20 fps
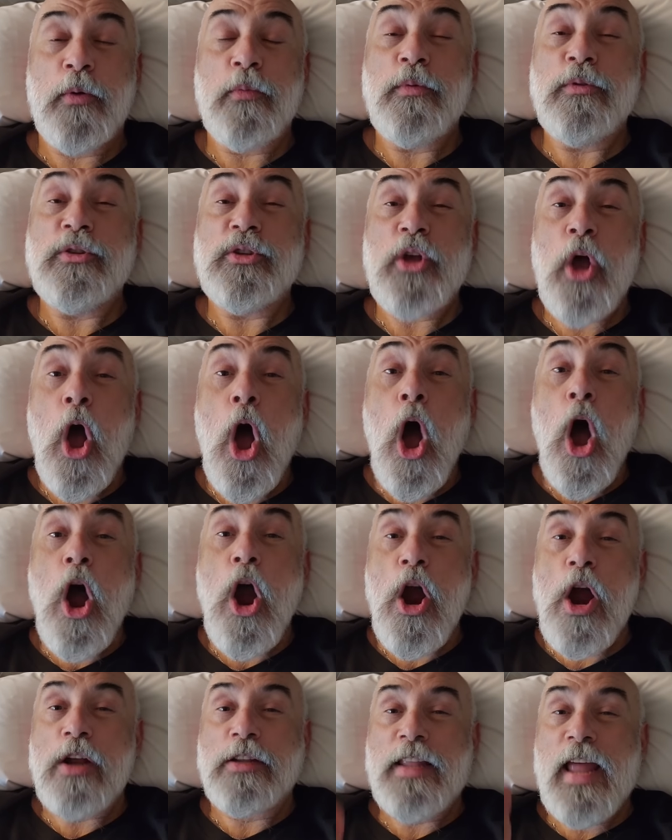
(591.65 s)
It was
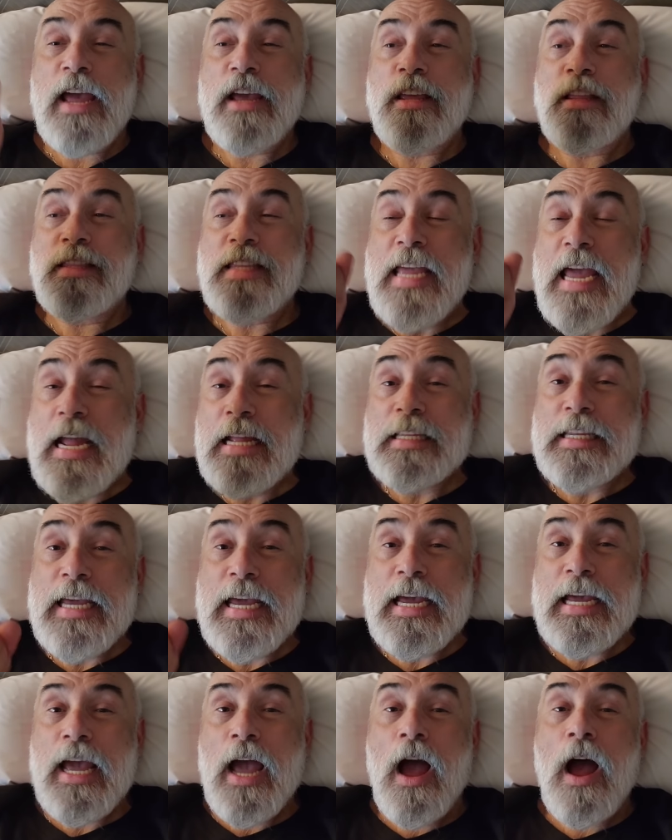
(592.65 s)
hard, like tink,
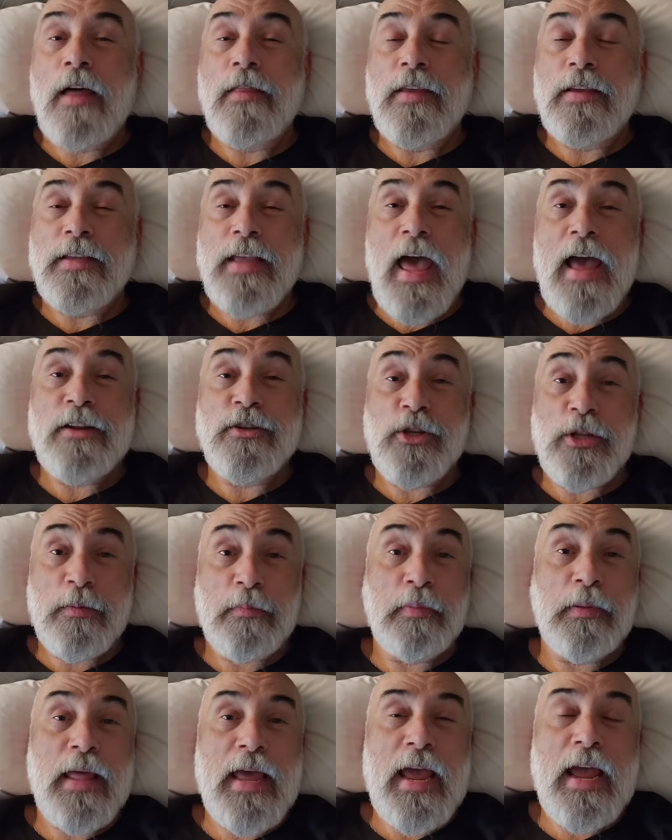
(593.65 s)
tink on the edge of the
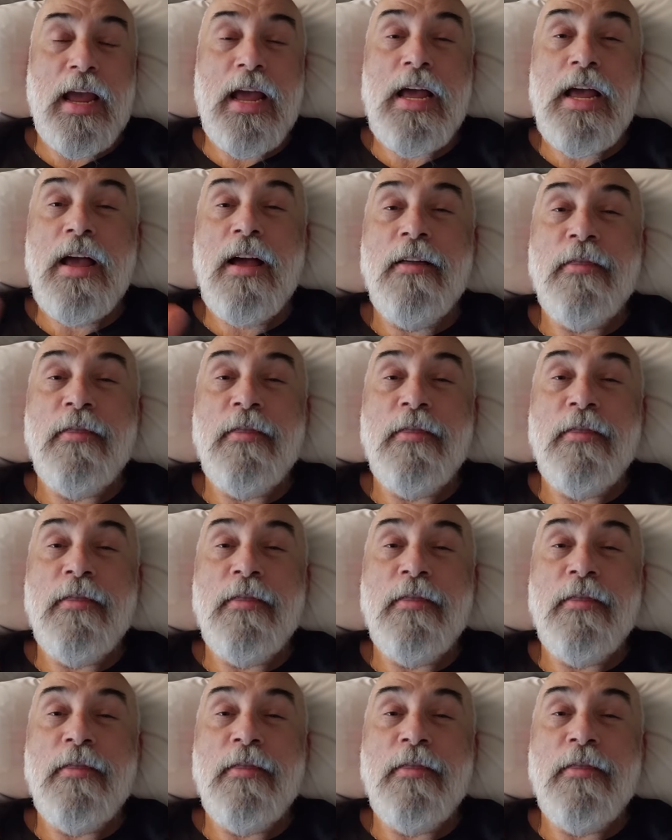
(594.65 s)
plate.